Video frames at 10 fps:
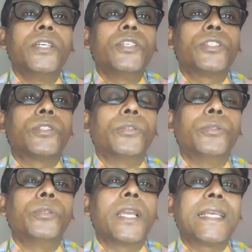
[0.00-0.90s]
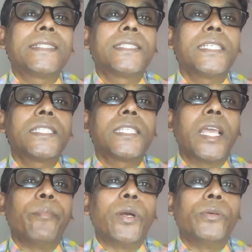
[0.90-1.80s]
So excess
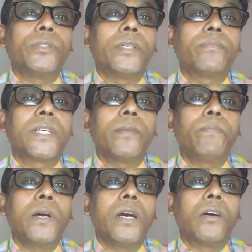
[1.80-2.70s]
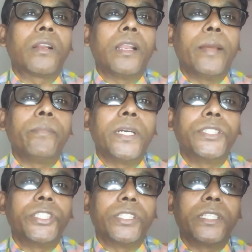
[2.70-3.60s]
amount of kappa or lambda
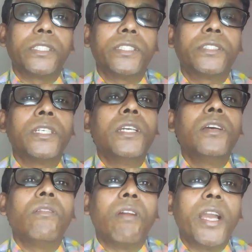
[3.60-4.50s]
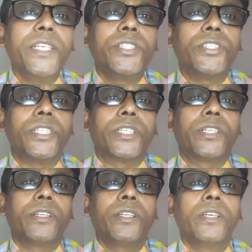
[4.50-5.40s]
chain, that is light
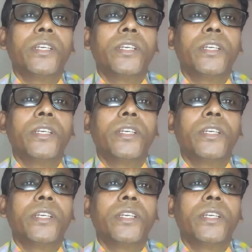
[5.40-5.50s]
chain,